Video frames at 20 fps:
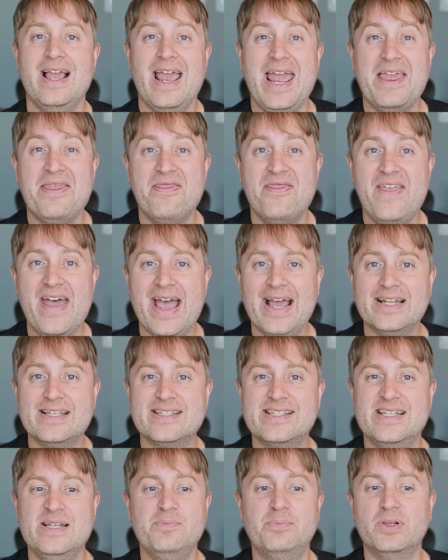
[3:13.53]
And that
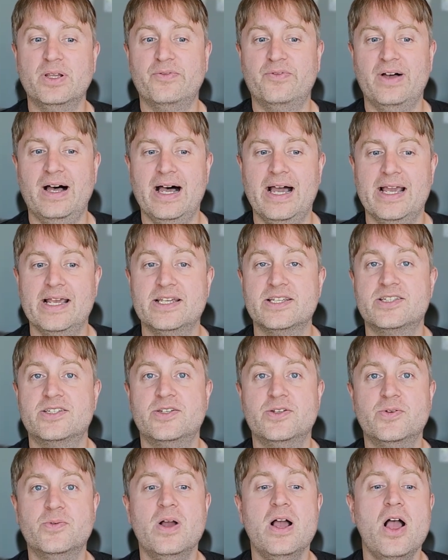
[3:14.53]
simplifies
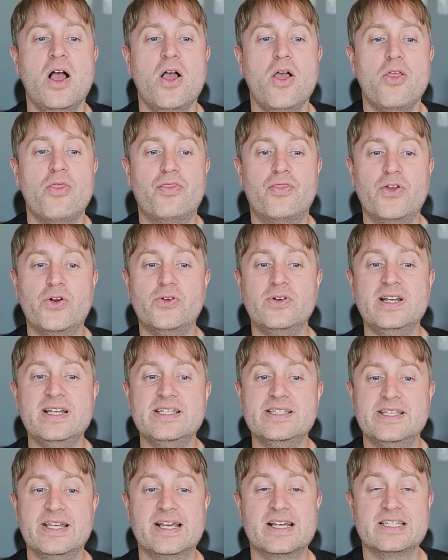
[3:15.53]
to
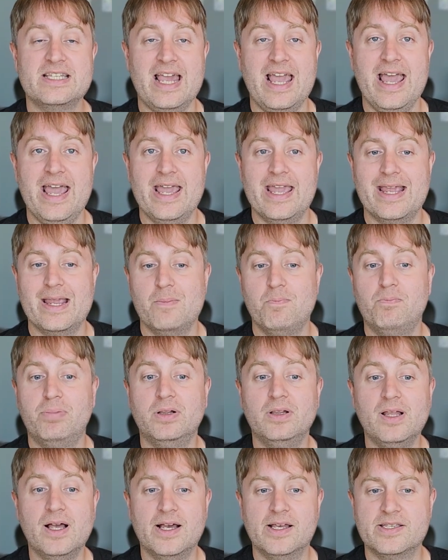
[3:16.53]
36a
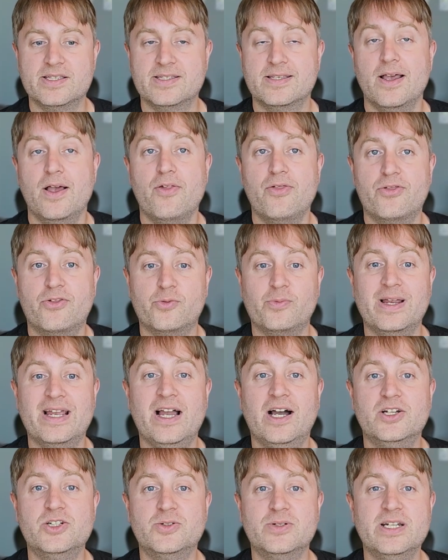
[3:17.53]
plus
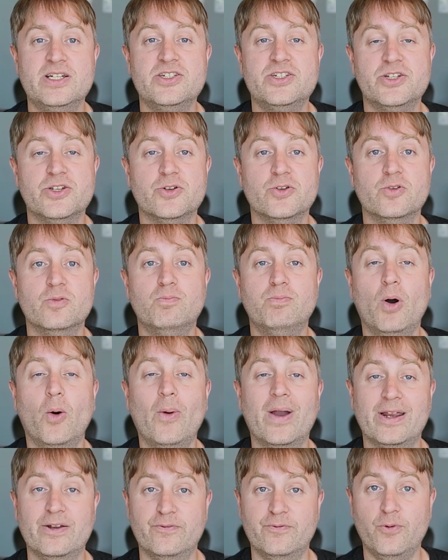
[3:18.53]

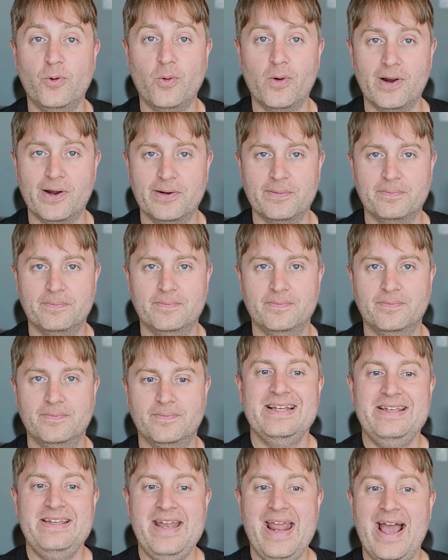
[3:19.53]
302.4.
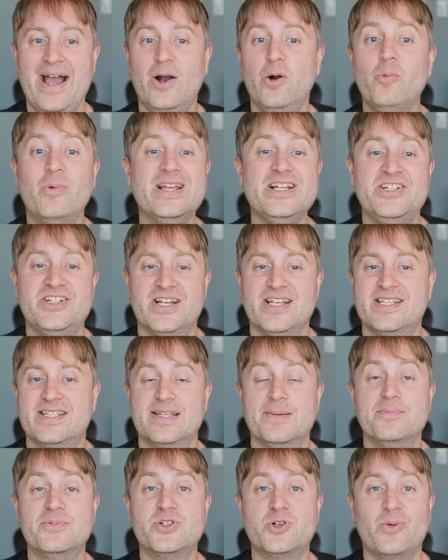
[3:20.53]
Now we just
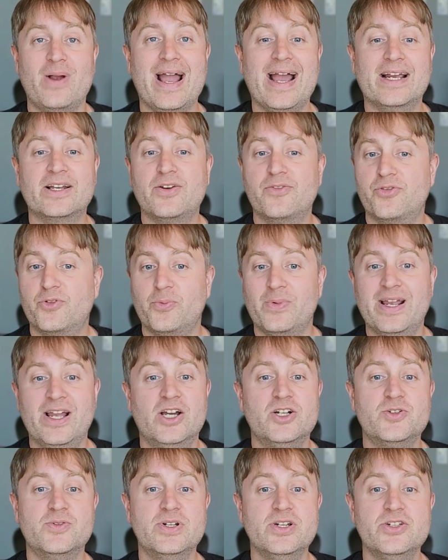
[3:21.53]
subtract
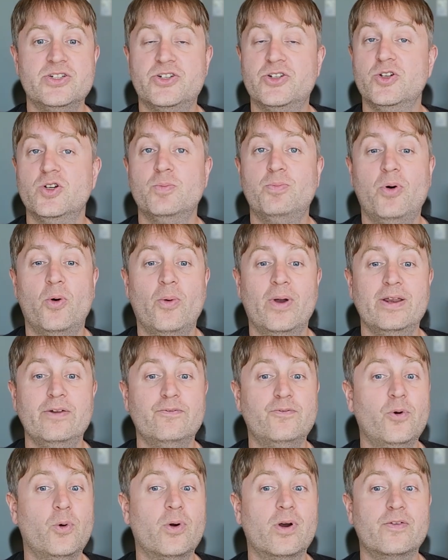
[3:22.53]

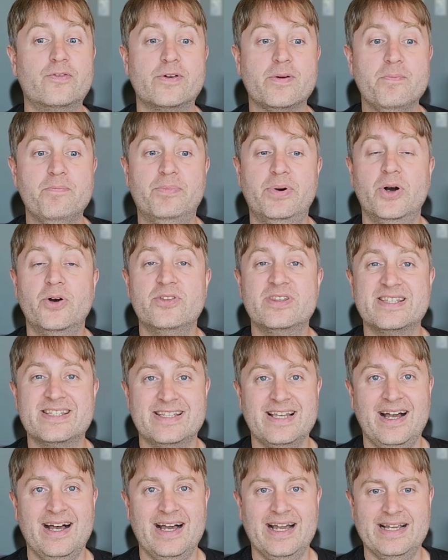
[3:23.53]
302.4 from both
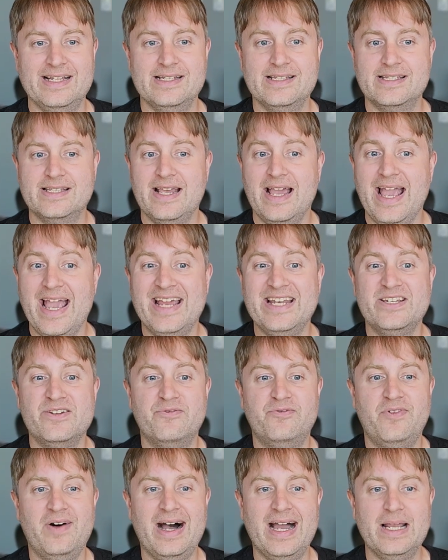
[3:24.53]
sides and
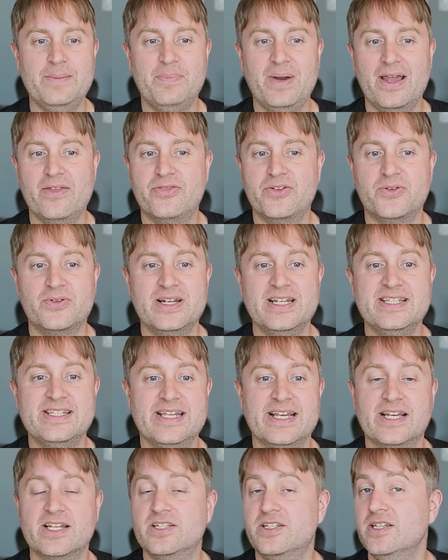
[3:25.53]
divide by
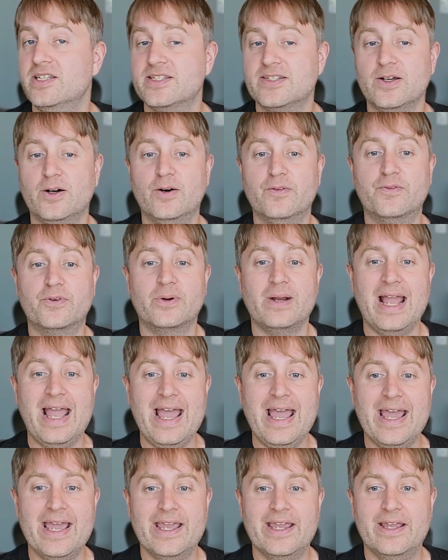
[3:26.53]
36 to solve for
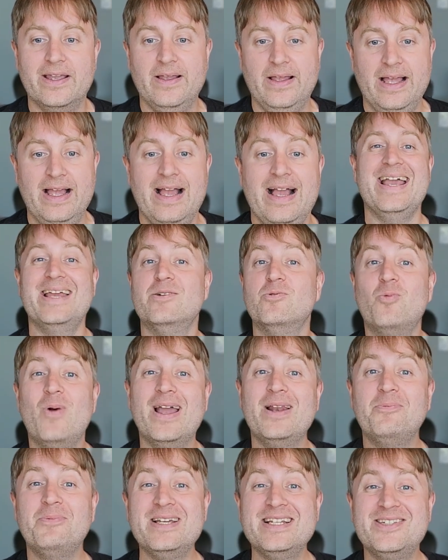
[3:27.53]
a. And
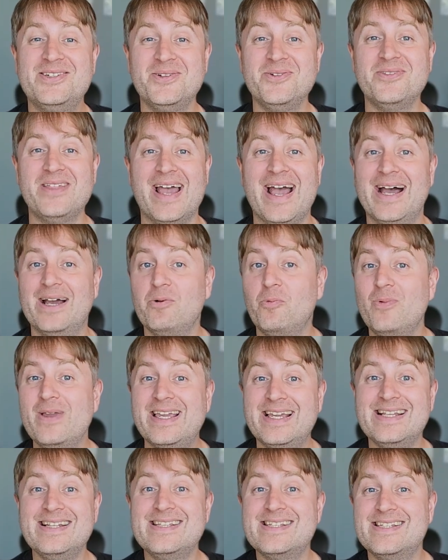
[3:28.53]
when we do that, we
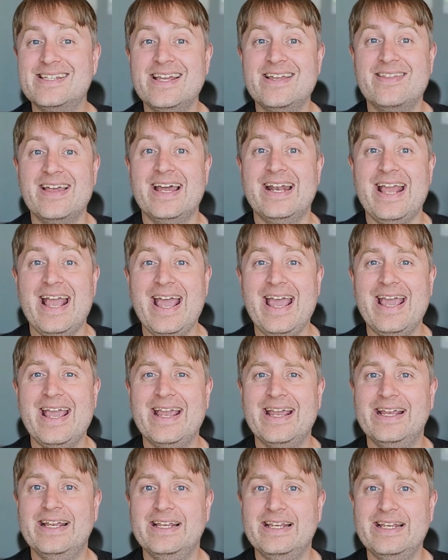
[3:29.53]
can see that
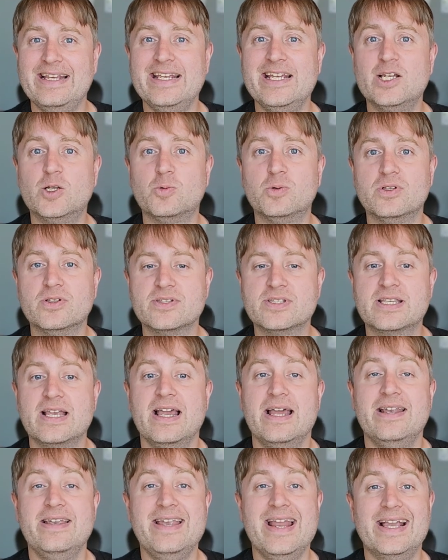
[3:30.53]
a equals
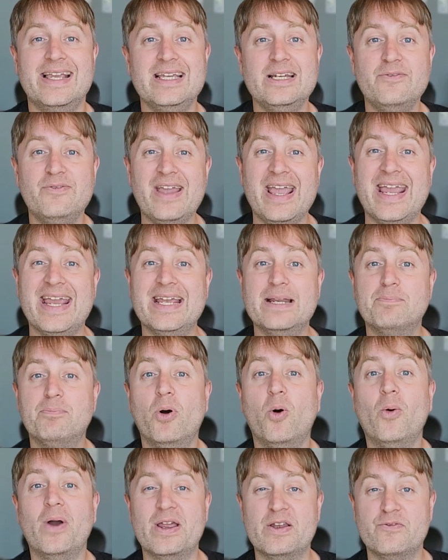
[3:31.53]
negative
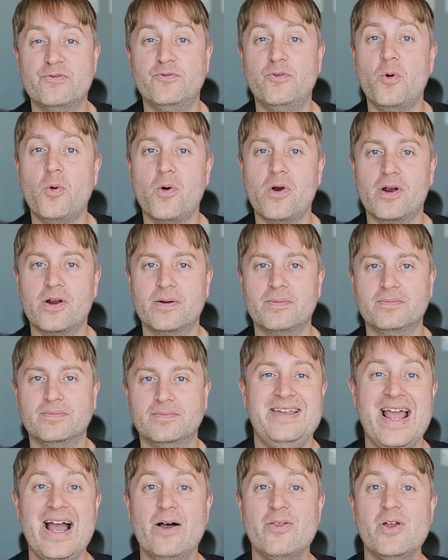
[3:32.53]
8.4.
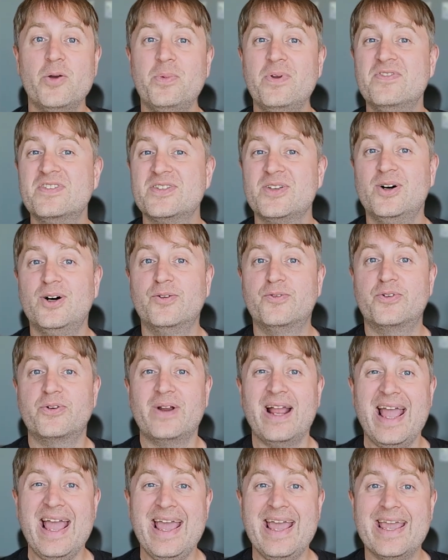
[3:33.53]
Now that we've solved
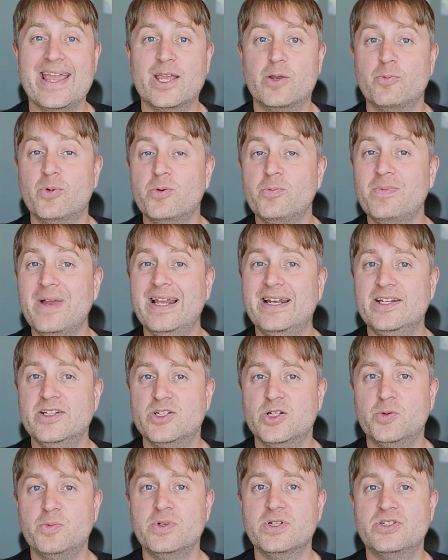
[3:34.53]
for a, we're ready
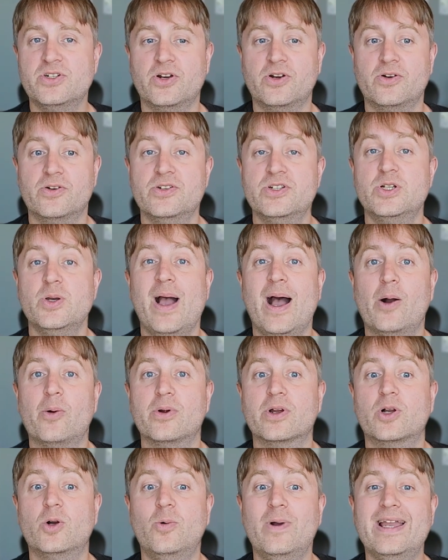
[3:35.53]
to return to
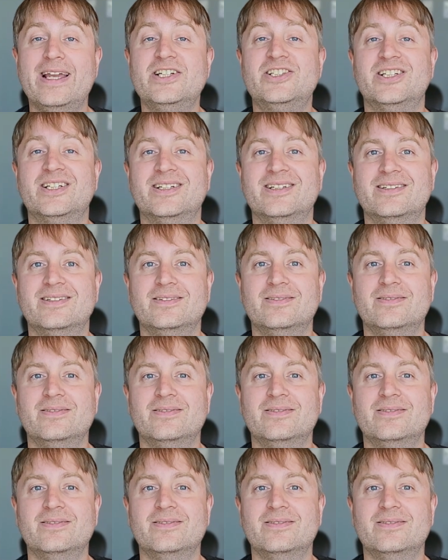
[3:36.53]
our equation.